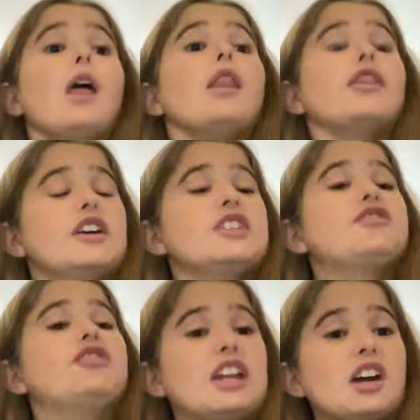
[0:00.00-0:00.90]
this
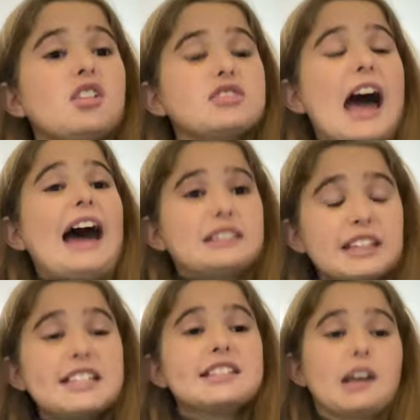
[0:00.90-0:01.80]
video's at
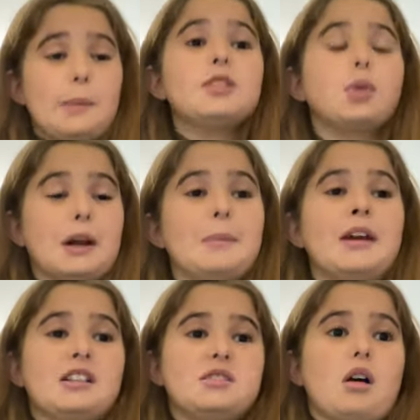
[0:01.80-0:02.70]
least going to be 20
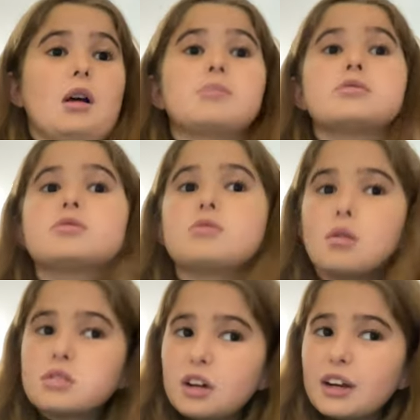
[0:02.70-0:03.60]
minutes long. I'm
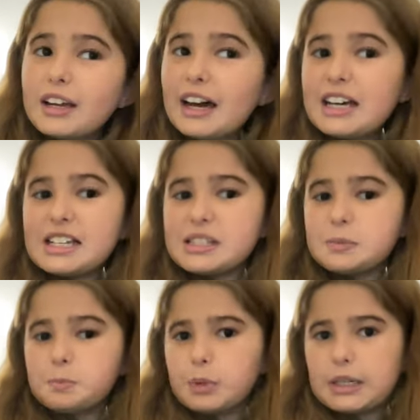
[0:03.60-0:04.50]
so sorry, guys,
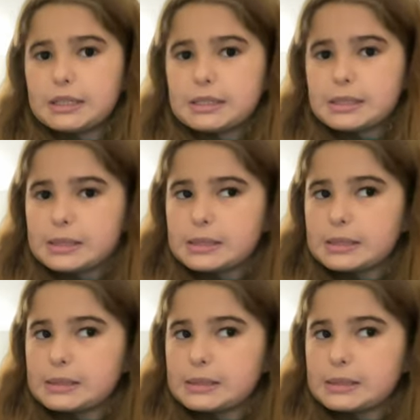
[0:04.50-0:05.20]
but